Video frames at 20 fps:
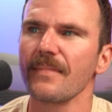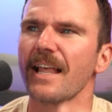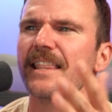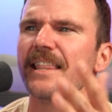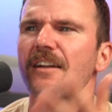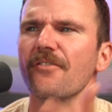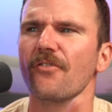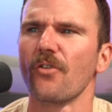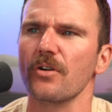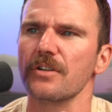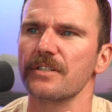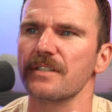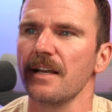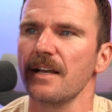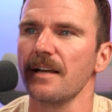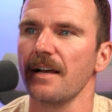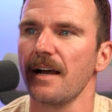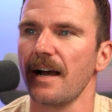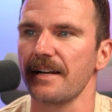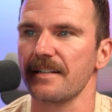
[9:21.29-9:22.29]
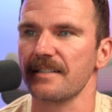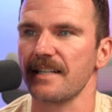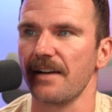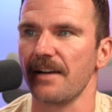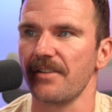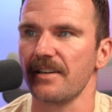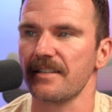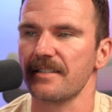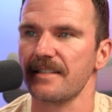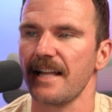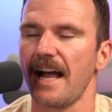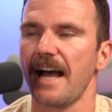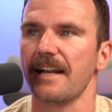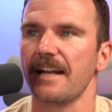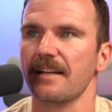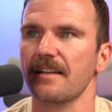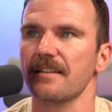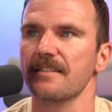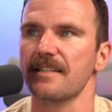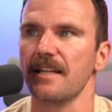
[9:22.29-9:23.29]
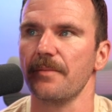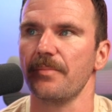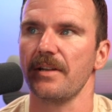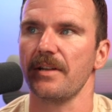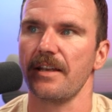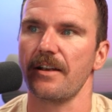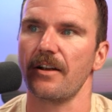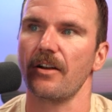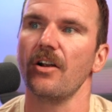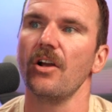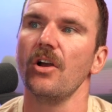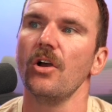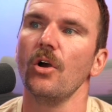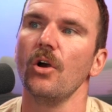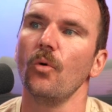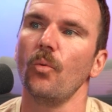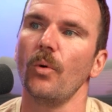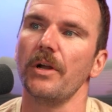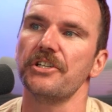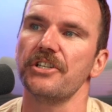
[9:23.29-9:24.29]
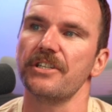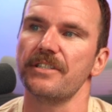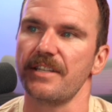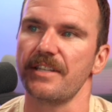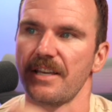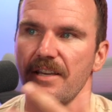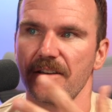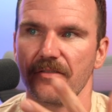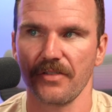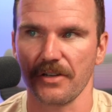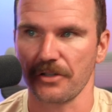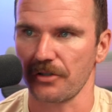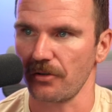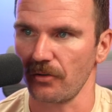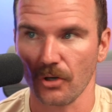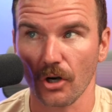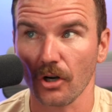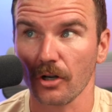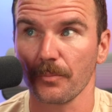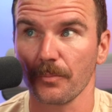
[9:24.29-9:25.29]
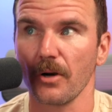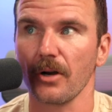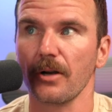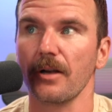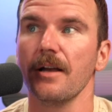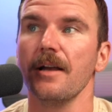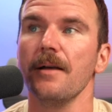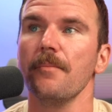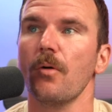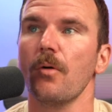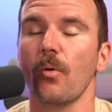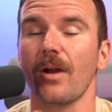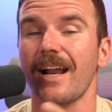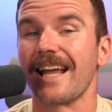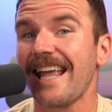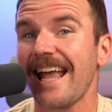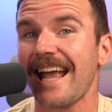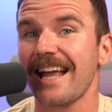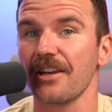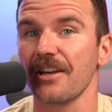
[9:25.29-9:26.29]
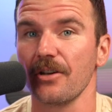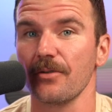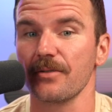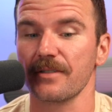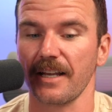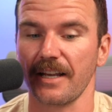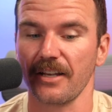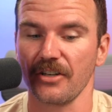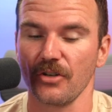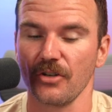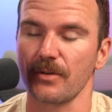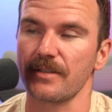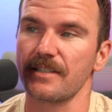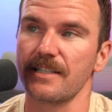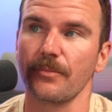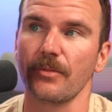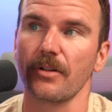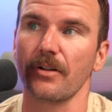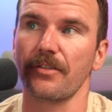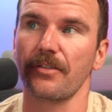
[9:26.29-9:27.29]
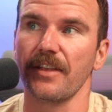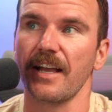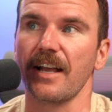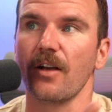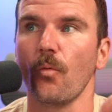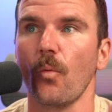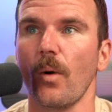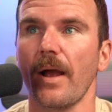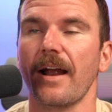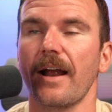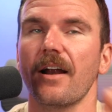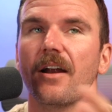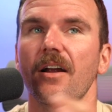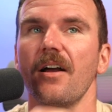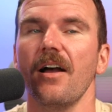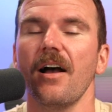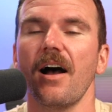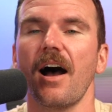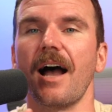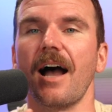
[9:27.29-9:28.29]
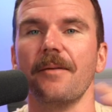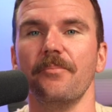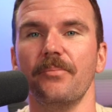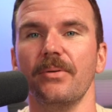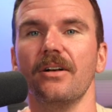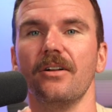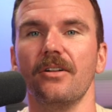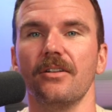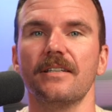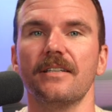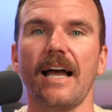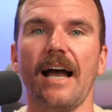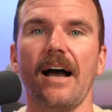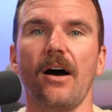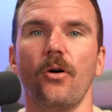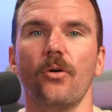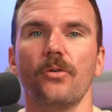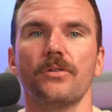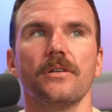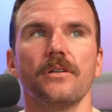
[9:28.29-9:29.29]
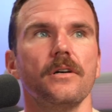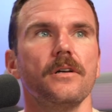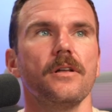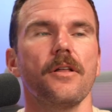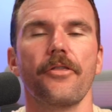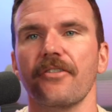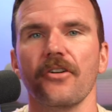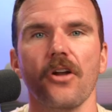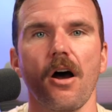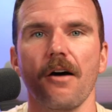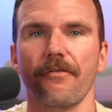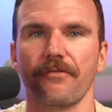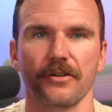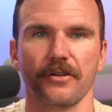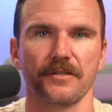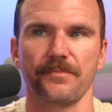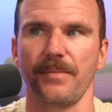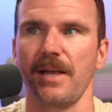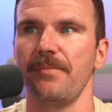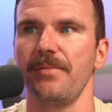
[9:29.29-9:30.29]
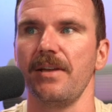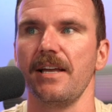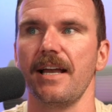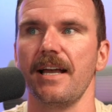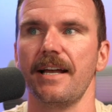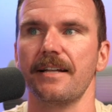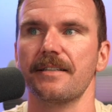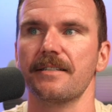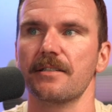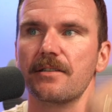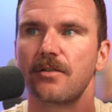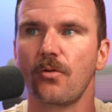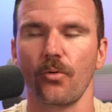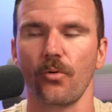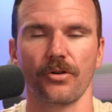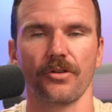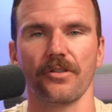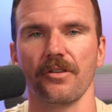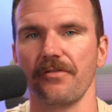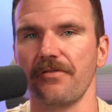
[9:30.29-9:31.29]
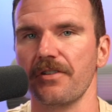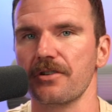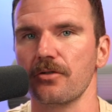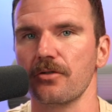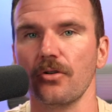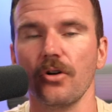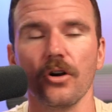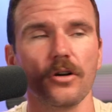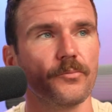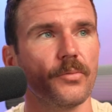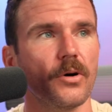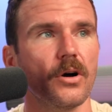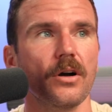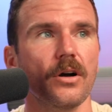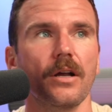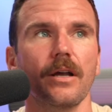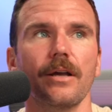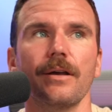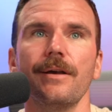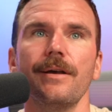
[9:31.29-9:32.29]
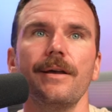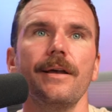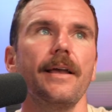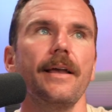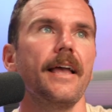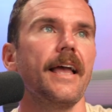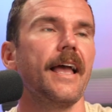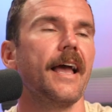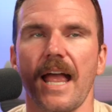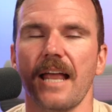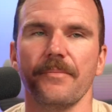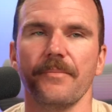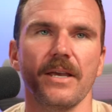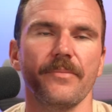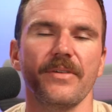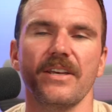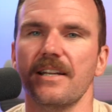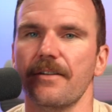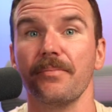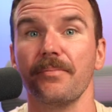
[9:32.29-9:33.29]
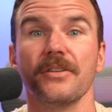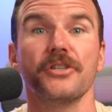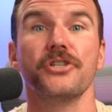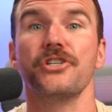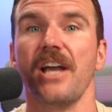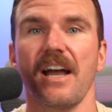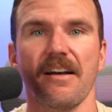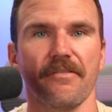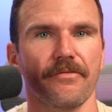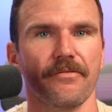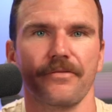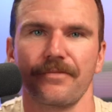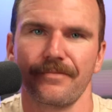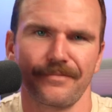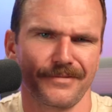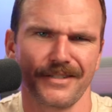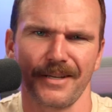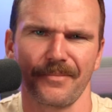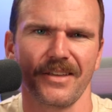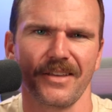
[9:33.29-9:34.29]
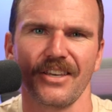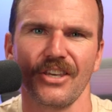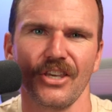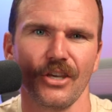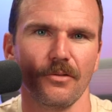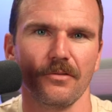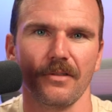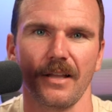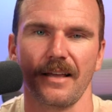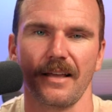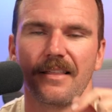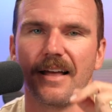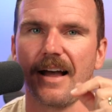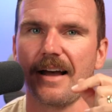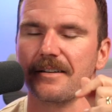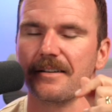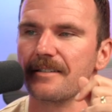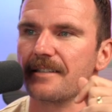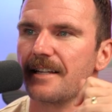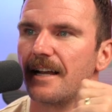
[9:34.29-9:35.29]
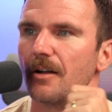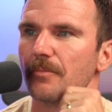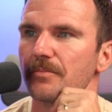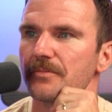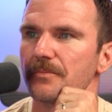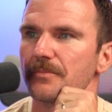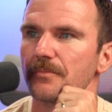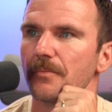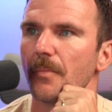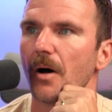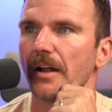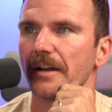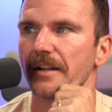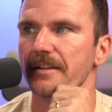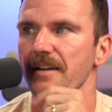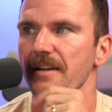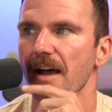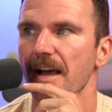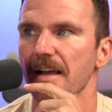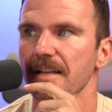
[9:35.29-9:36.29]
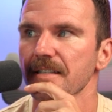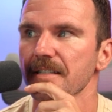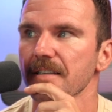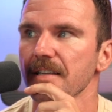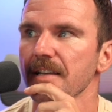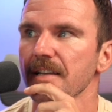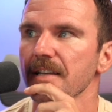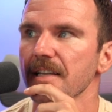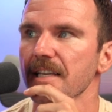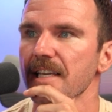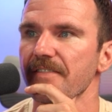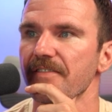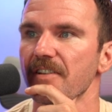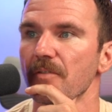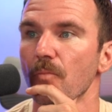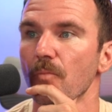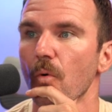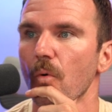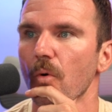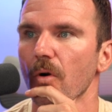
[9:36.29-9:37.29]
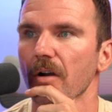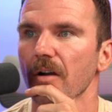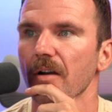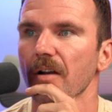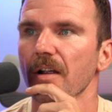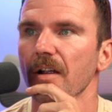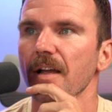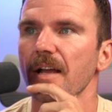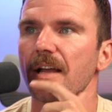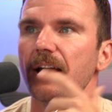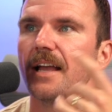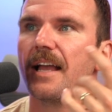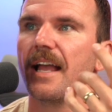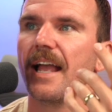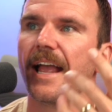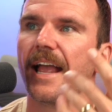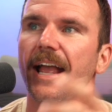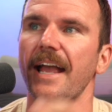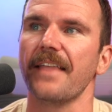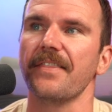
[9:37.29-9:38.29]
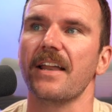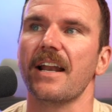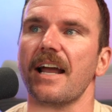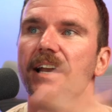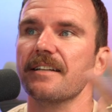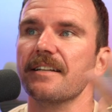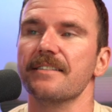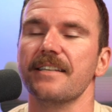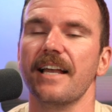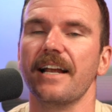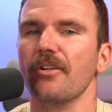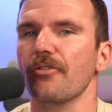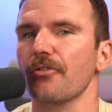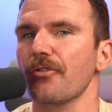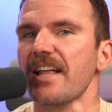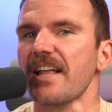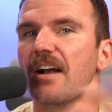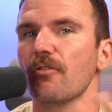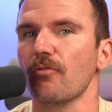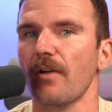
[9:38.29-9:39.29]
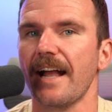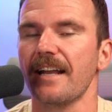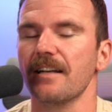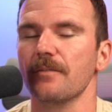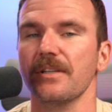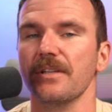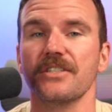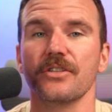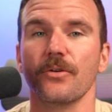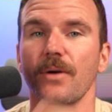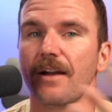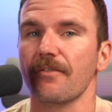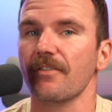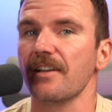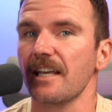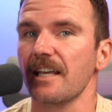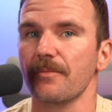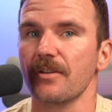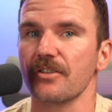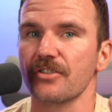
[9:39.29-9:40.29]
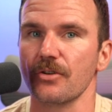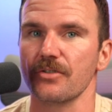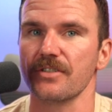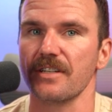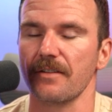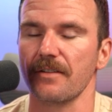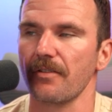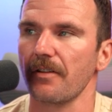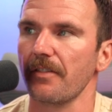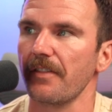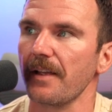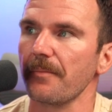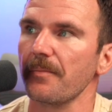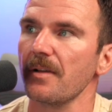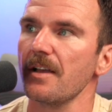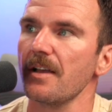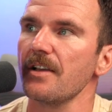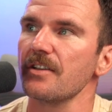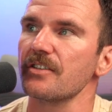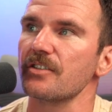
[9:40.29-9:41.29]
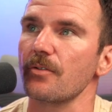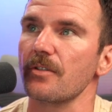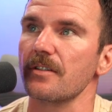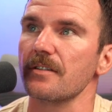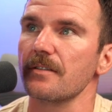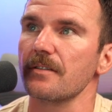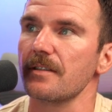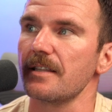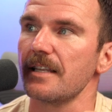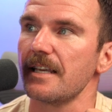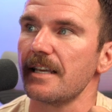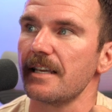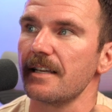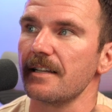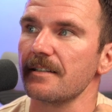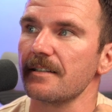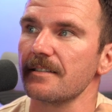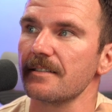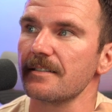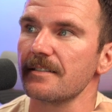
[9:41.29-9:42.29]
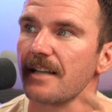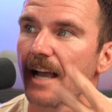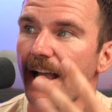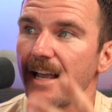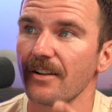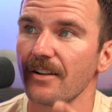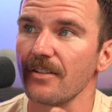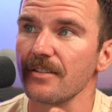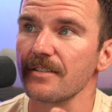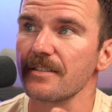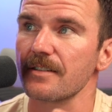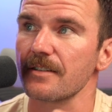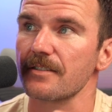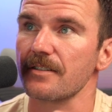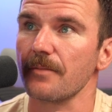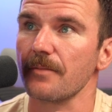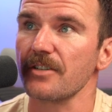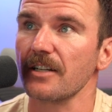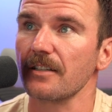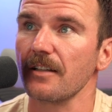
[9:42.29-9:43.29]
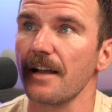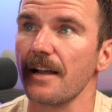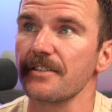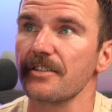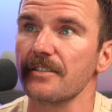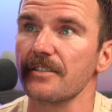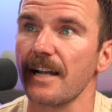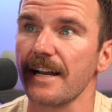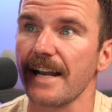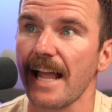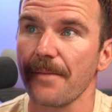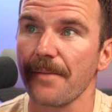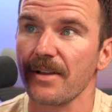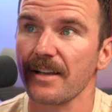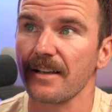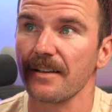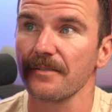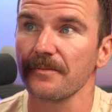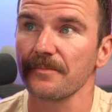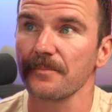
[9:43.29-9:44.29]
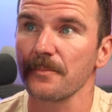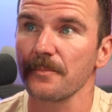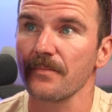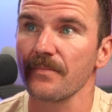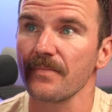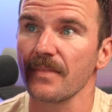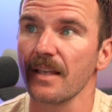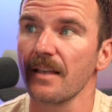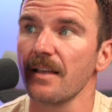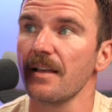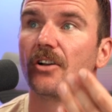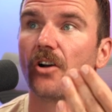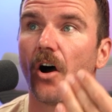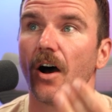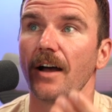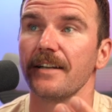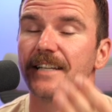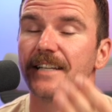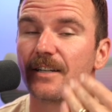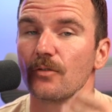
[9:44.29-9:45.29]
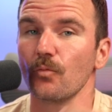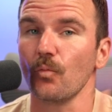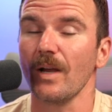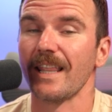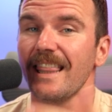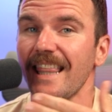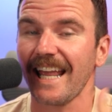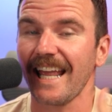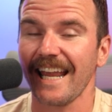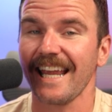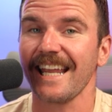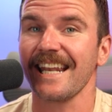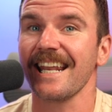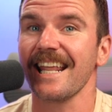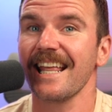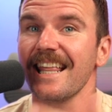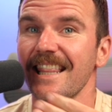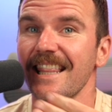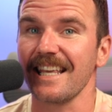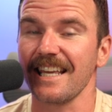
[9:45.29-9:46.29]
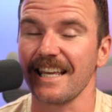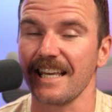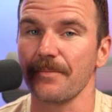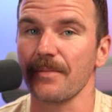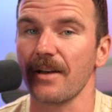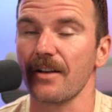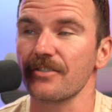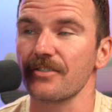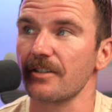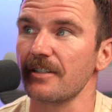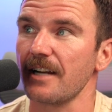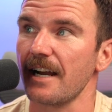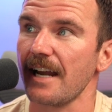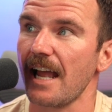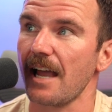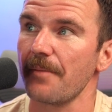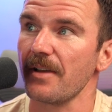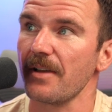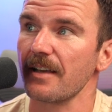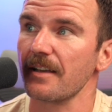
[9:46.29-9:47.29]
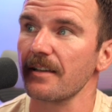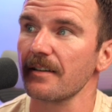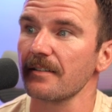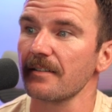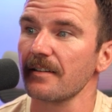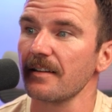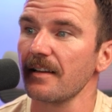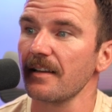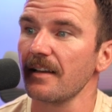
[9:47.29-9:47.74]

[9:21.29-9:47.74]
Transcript: And then of course, I just have a static snippet here, which is the official cookbook. But what I can do is I can do a similar thing where I build out different offers. Maybe it's order the official cookbook and maybe tip the chef, something cute like that, just to help monetize even more. And then I could cycle through that randomly. So every email shows a different thing. So the titles, the subject lines are dynamic. The content within the emails are dynamic.